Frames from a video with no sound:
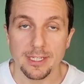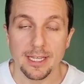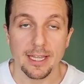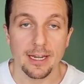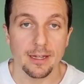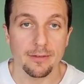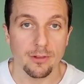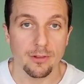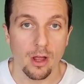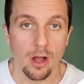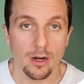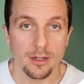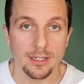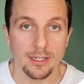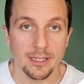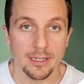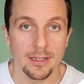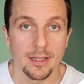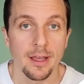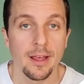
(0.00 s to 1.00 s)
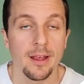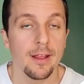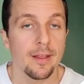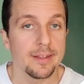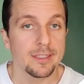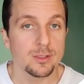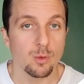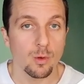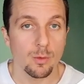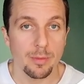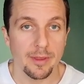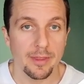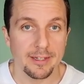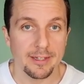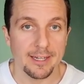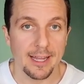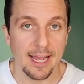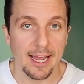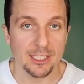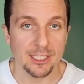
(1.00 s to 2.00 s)
and have logged in, this will be the
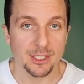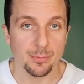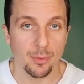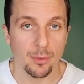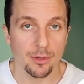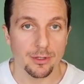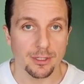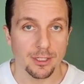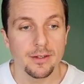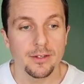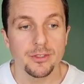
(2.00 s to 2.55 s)
dashboard.